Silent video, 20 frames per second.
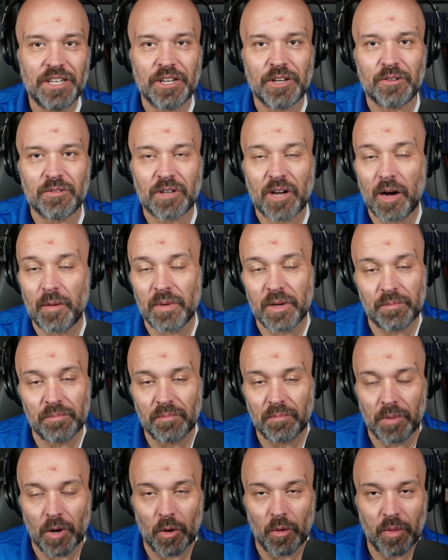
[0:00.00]
Comment
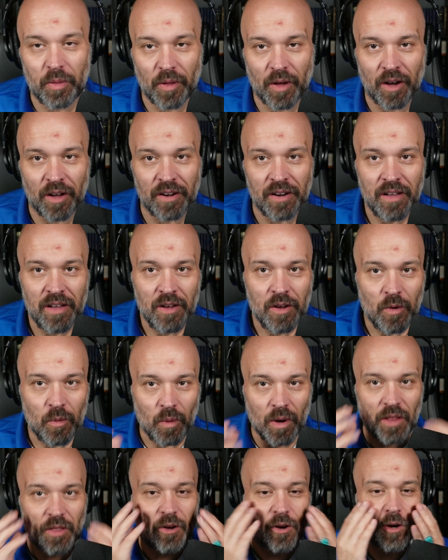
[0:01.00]
both on
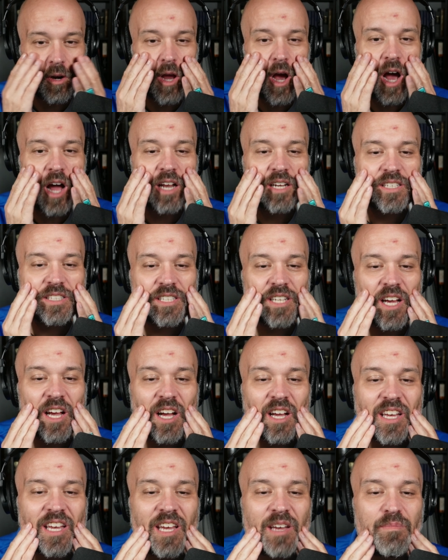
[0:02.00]
whether or not
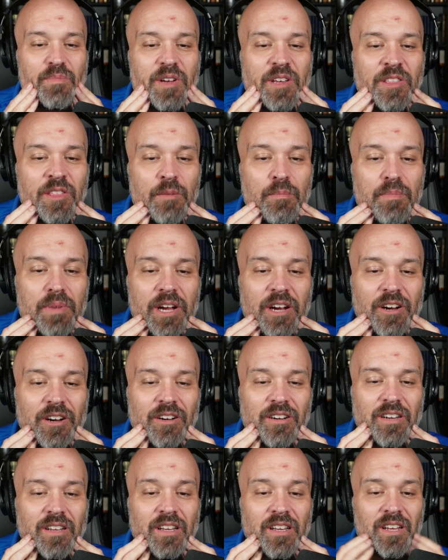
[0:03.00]
keeping the
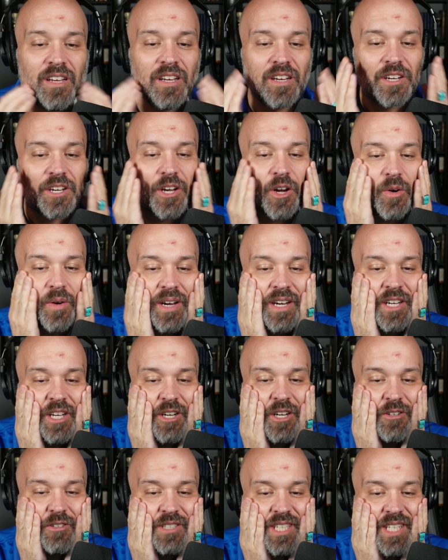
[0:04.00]
beard, going
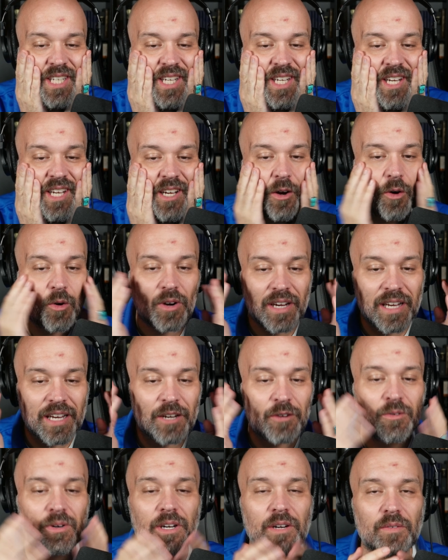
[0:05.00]
goatee, or
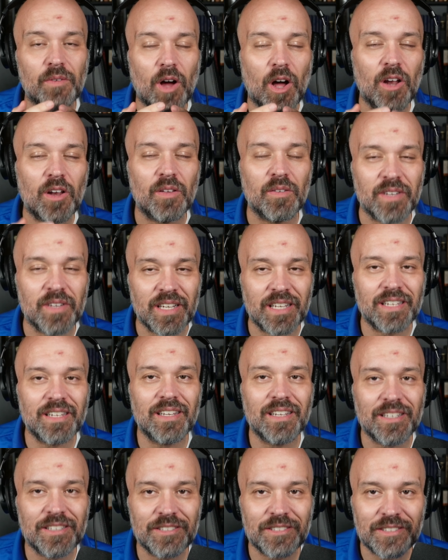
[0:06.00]
getting rid of all of it
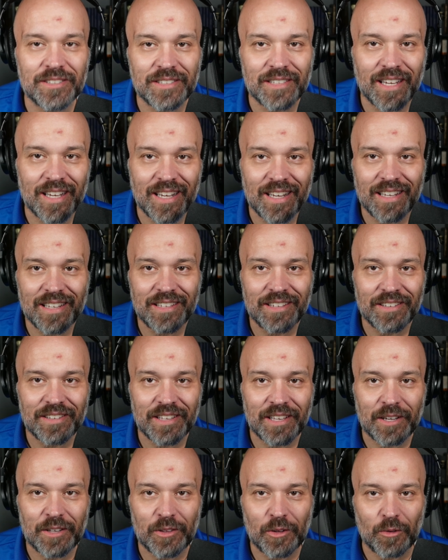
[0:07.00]
is you
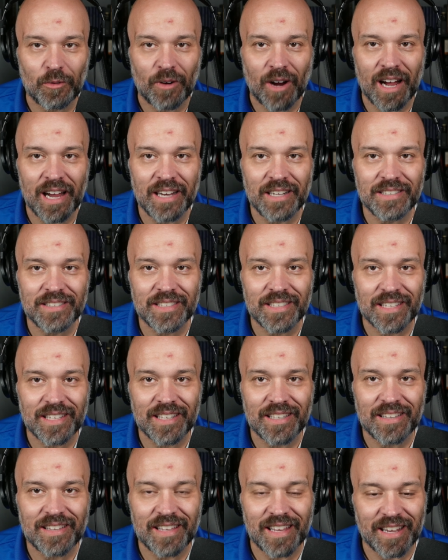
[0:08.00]
think the right
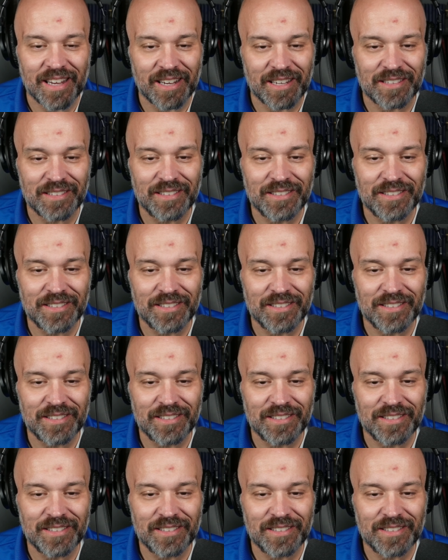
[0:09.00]
thing.